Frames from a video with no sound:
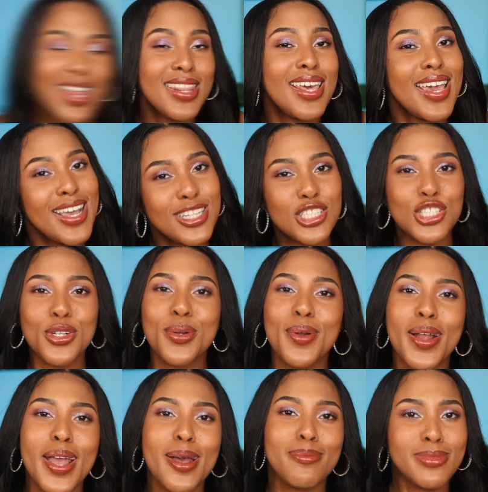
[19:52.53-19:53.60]
The
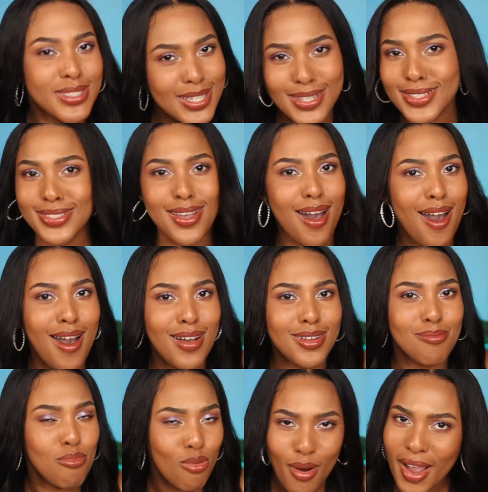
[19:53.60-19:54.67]
Instagram, TikTok
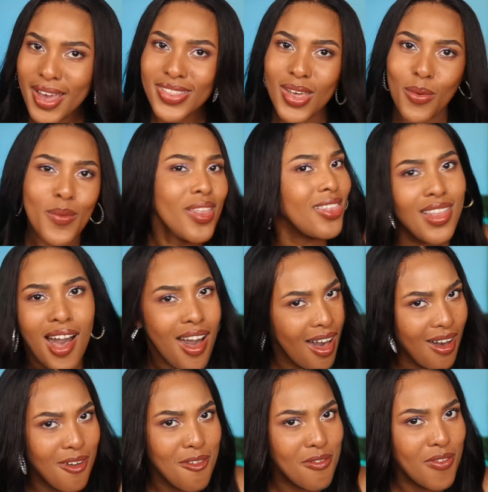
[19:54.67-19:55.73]
brand that we
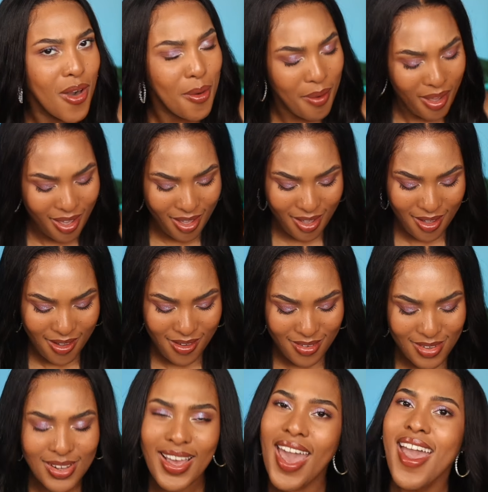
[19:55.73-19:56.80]
love, okay?
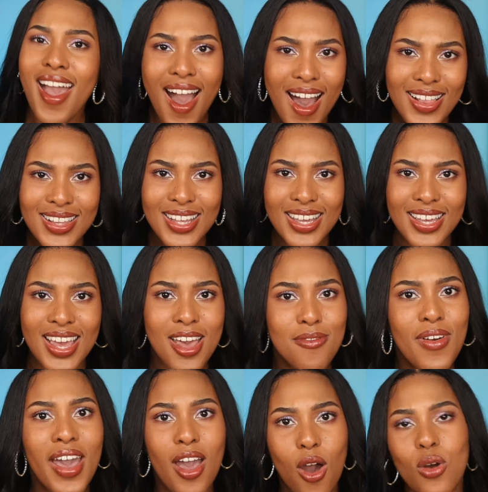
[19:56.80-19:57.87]
Kayali,
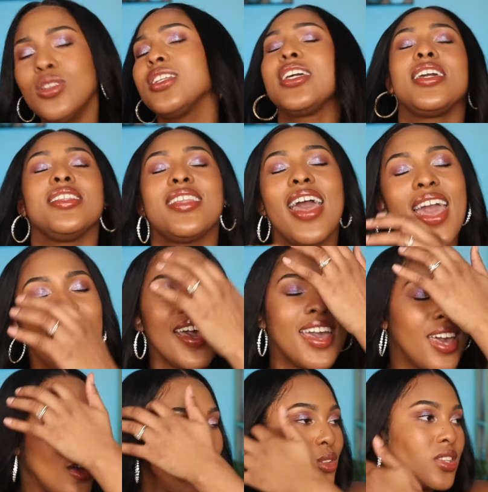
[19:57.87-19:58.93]
Invite Only, they
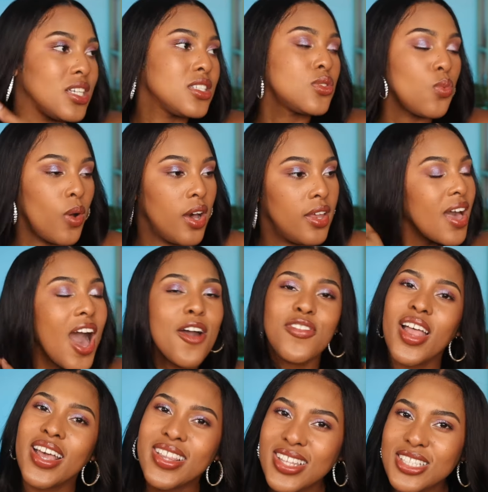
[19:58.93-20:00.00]
killed this one. I feel
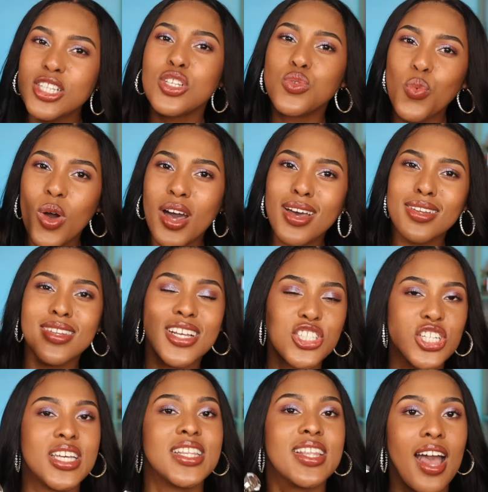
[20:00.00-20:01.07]
like this is one that
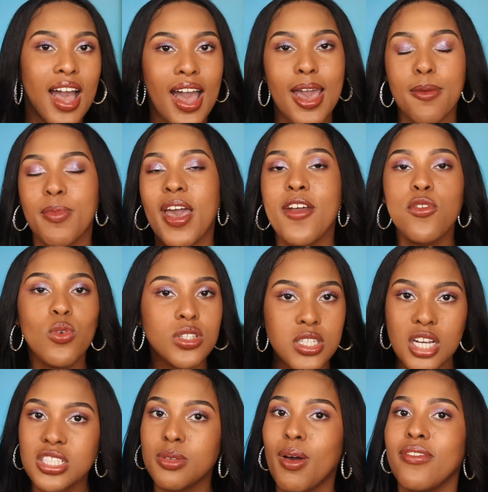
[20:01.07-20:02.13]
should get the hype. Everyone
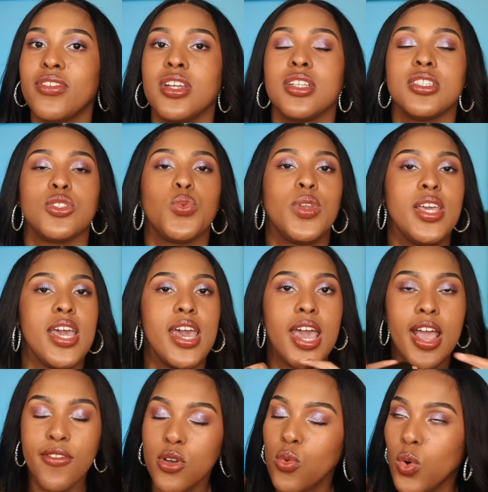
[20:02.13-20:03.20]
talks about Vanilla twenty-eight.
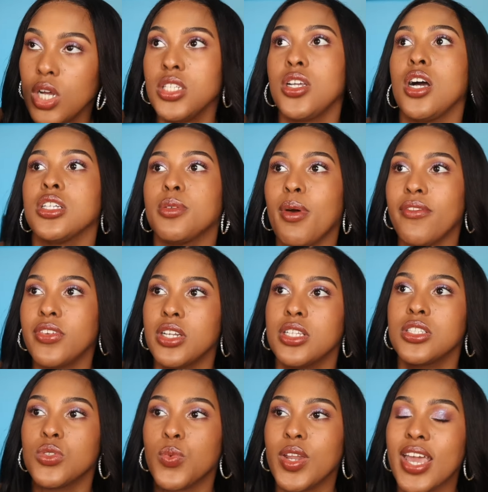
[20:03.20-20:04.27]
Everyone talks about
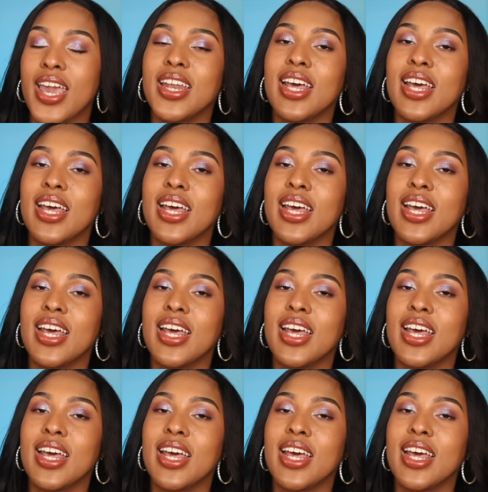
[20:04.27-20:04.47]
Vanilla twenty-eight,